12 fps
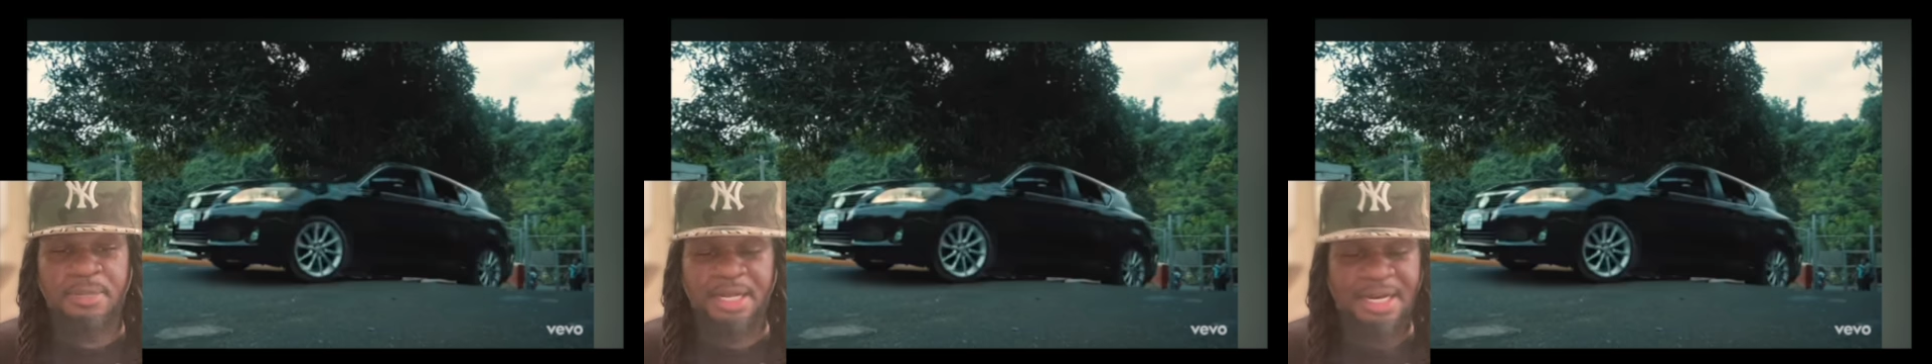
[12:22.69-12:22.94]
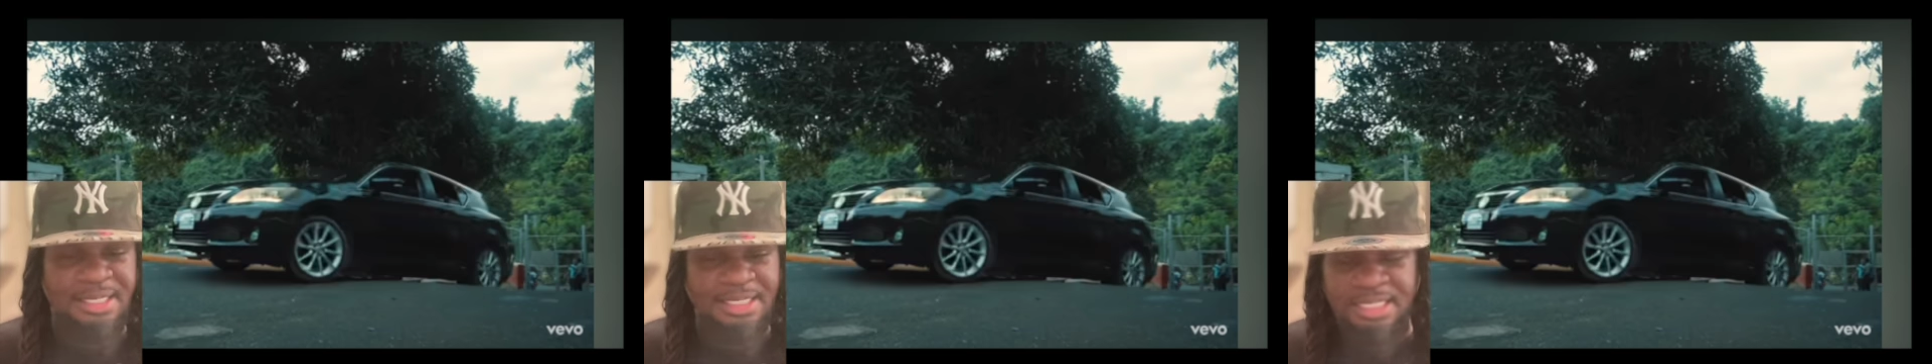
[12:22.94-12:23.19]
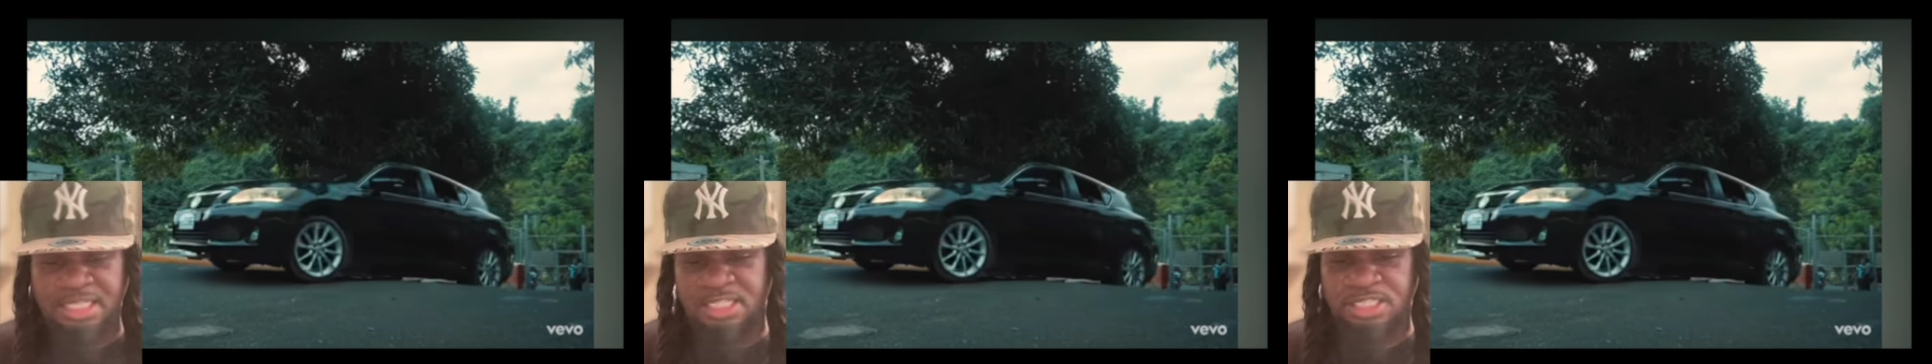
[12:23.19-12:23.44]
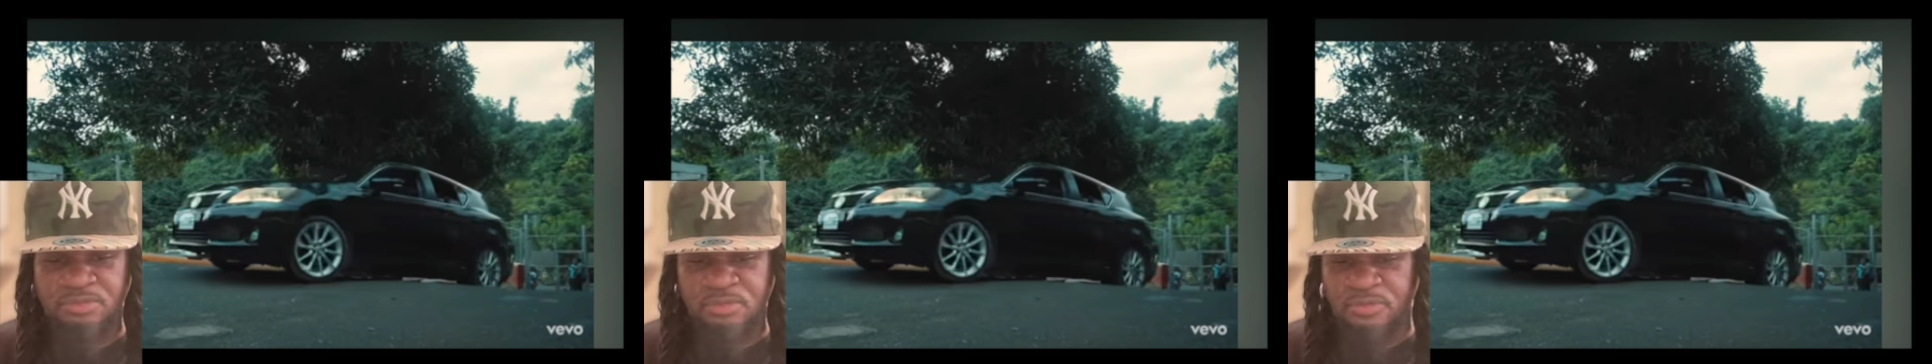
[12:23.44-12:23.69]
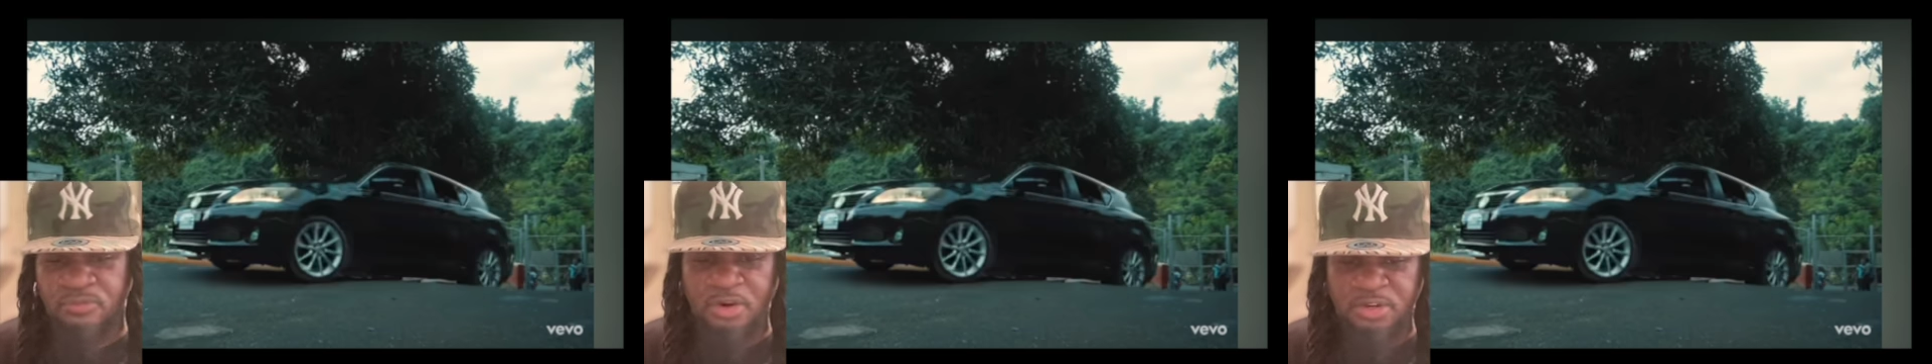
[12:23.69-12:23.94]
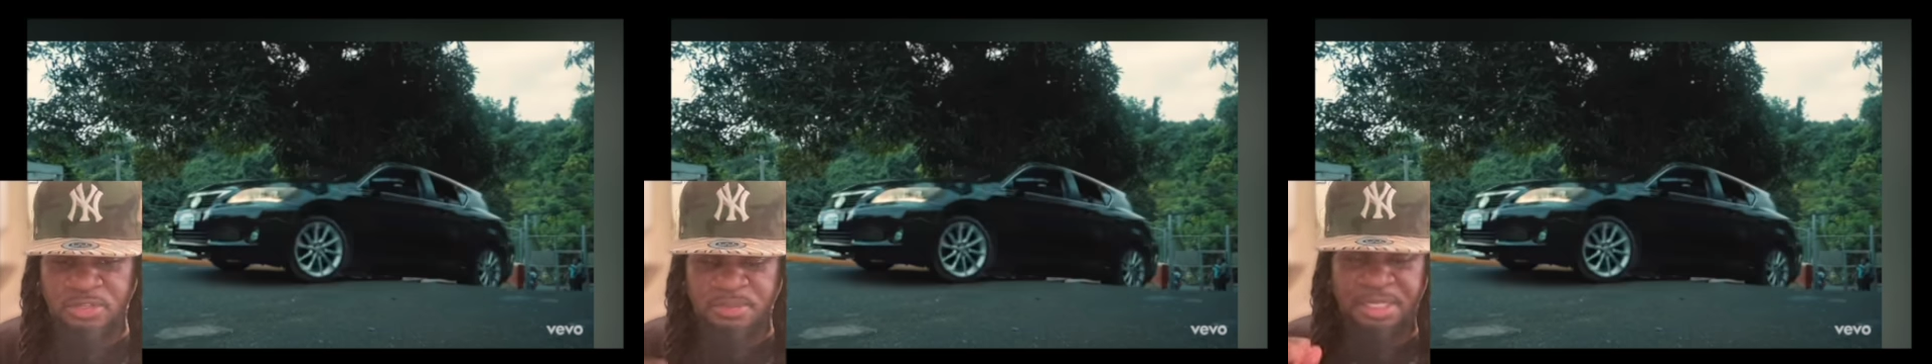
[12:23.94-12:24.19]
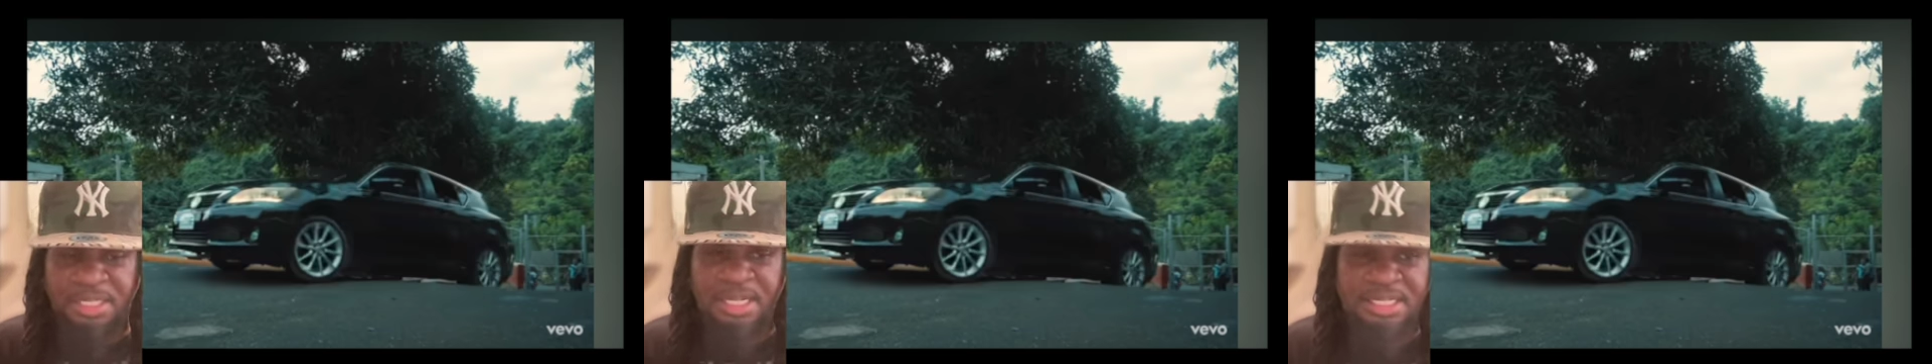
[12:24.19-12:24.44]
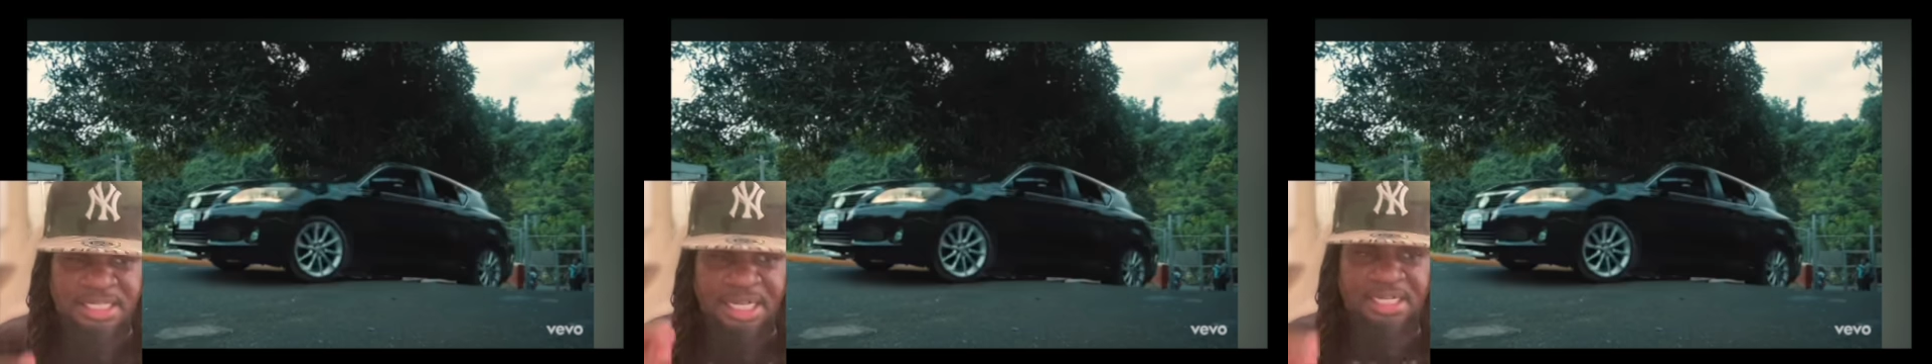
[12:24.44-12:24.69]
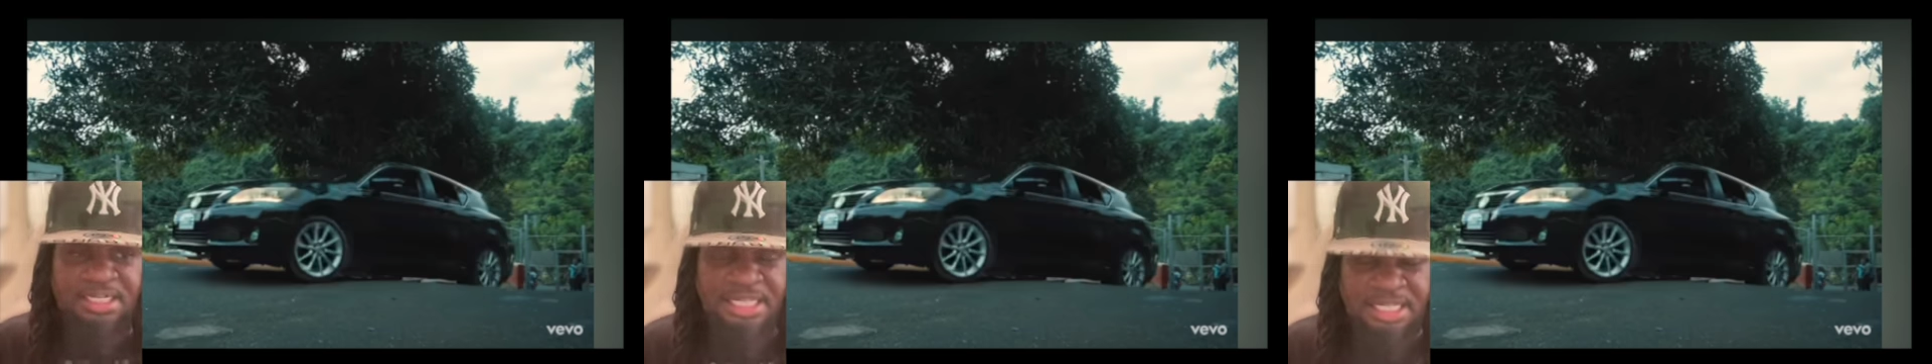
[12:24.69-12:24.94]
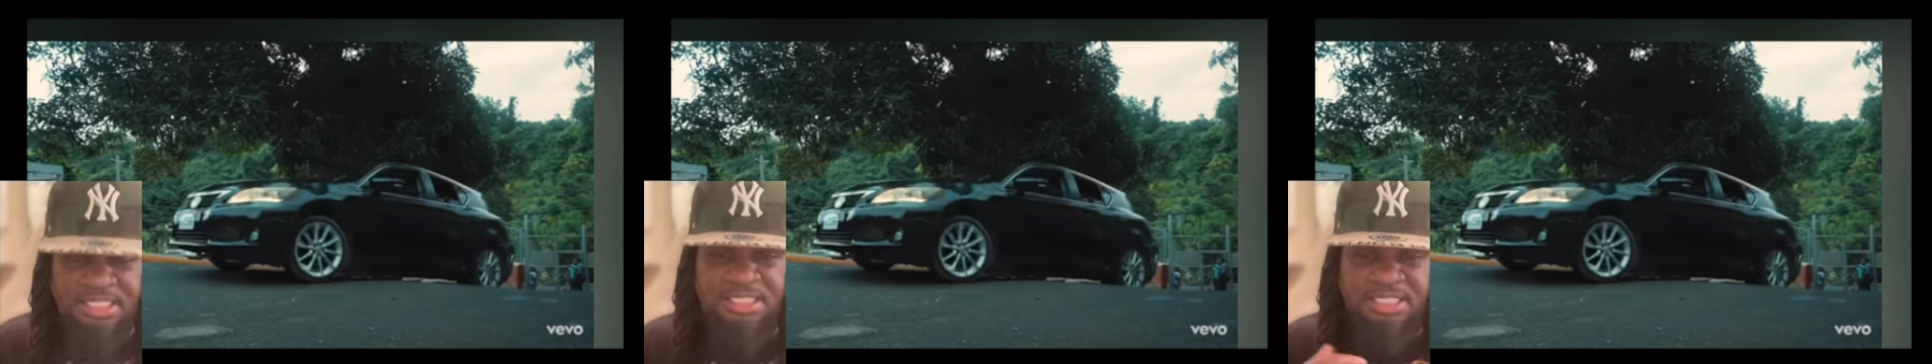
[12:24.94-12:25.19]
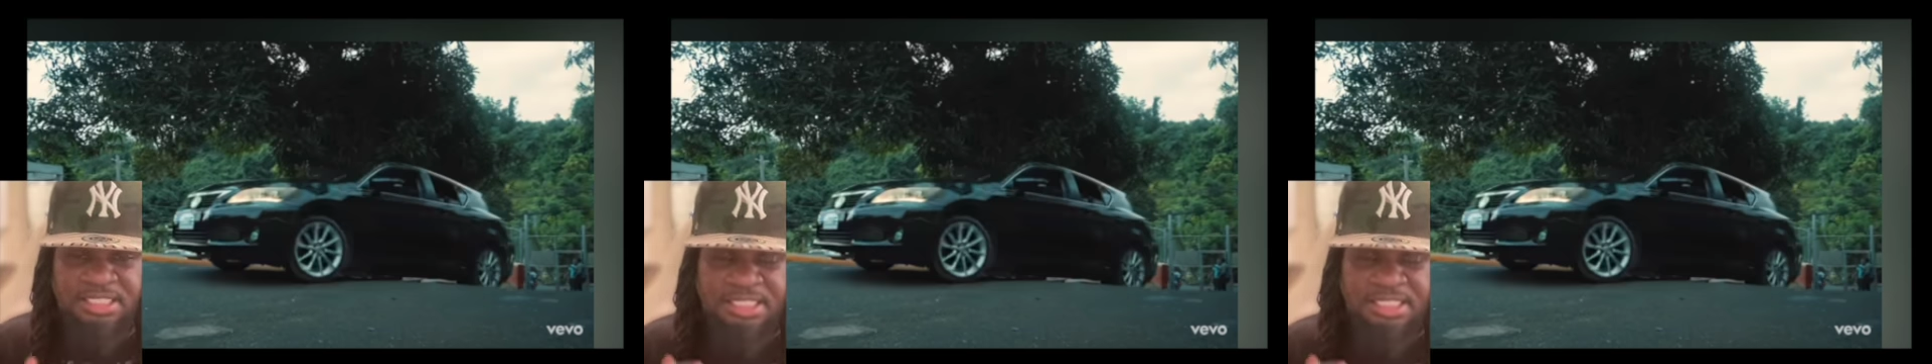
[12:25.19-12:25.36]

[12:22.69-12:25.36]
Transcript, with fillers: and I did this in reverse because I this